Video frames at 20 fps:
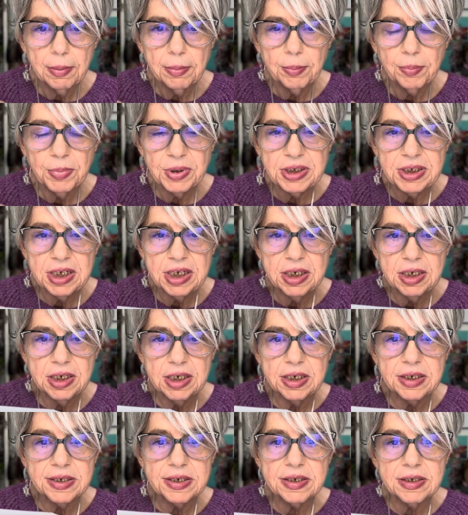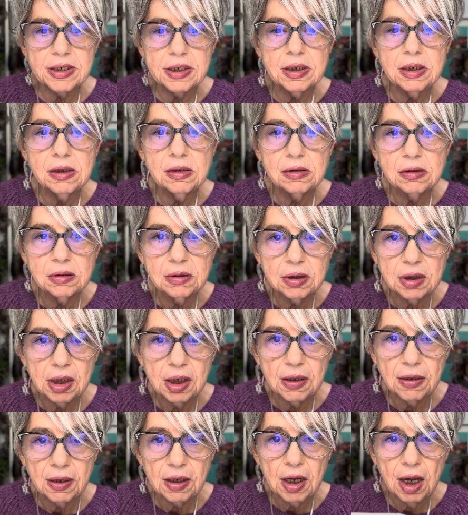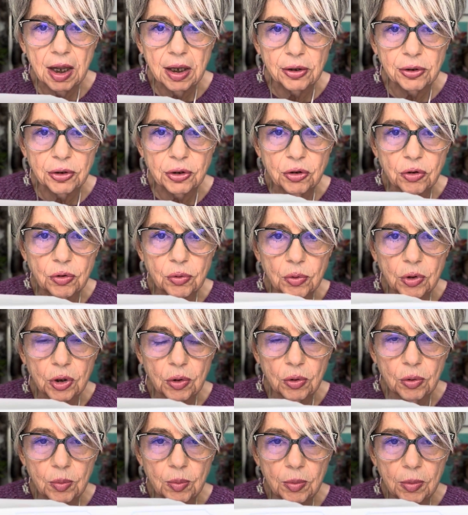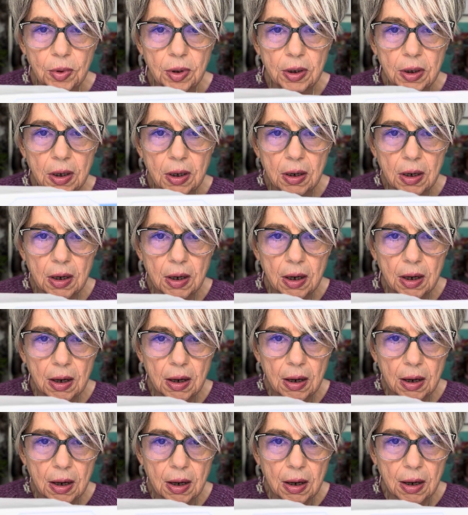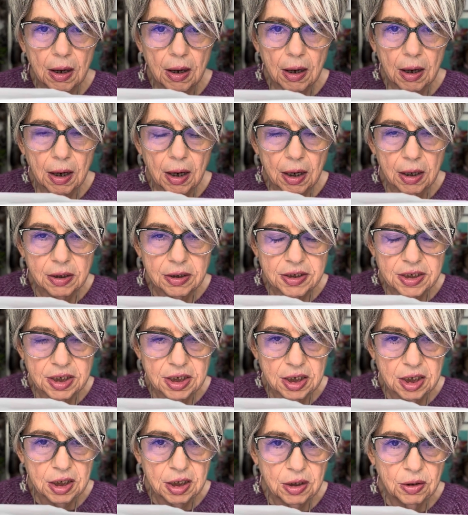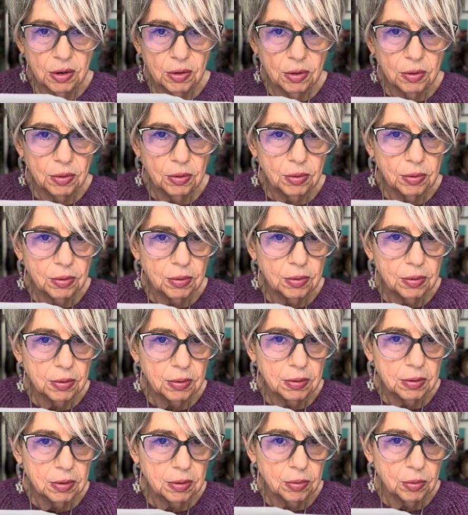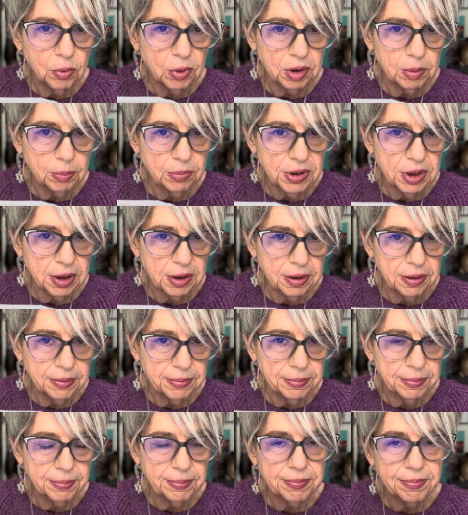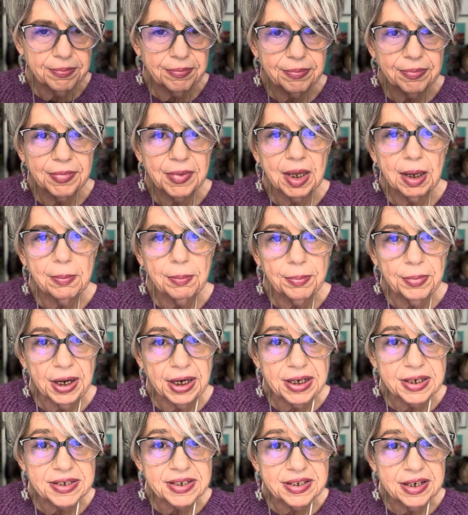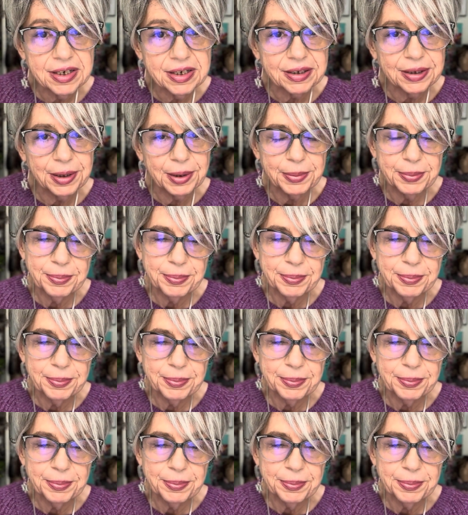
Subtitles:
Petite Easton in the color of Chrome RT 1B by Estetica.